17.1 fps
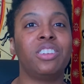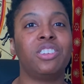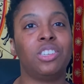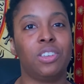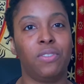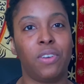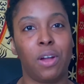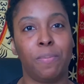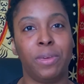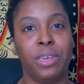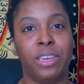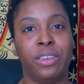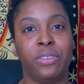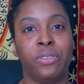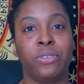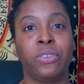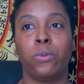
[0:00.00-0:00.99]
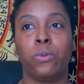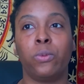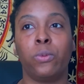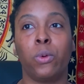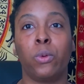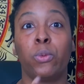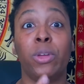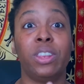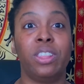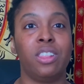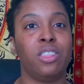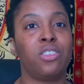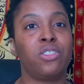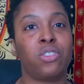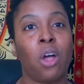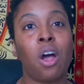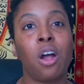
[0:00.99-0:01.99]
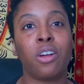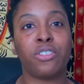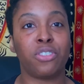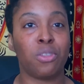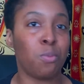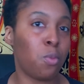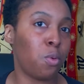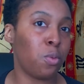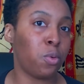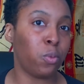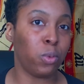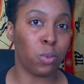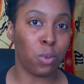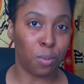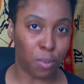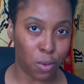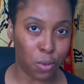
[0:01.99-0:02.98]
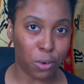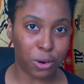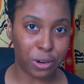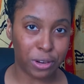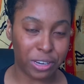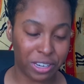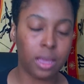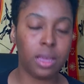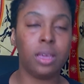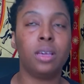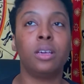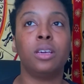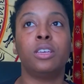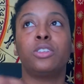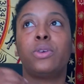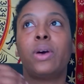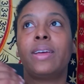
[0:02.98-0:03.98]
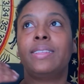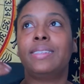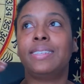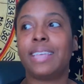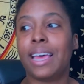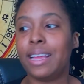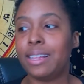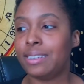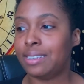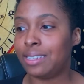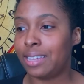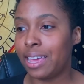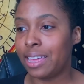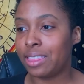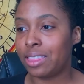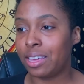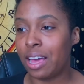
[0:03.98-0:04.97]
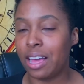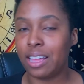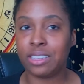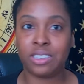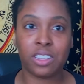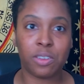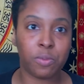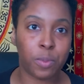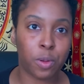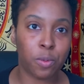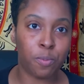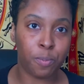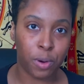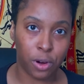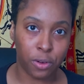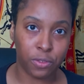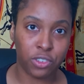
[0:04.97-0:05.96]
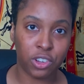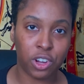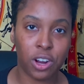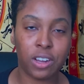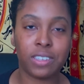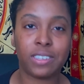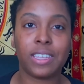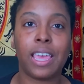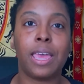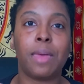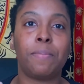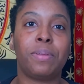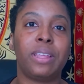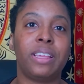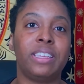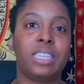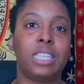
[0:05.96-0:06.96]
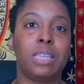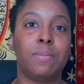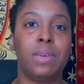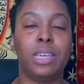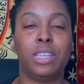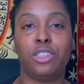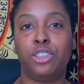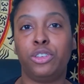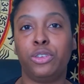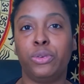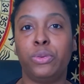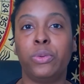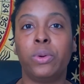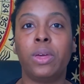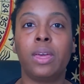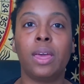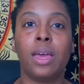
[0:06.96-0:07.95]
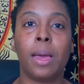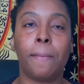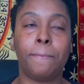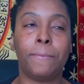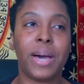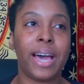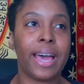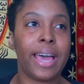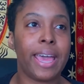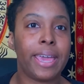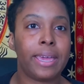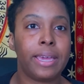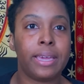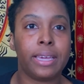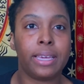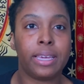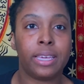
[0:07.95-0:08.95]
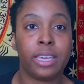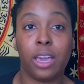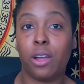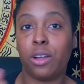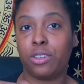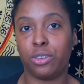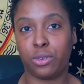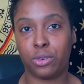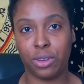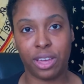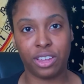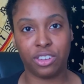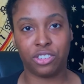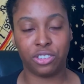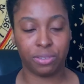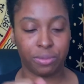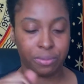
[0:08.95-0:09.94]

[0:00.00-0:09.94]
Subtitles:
of our beings were written in the stars the moment we were born. So I decided to take the concept of birth charts and place them into my character creation.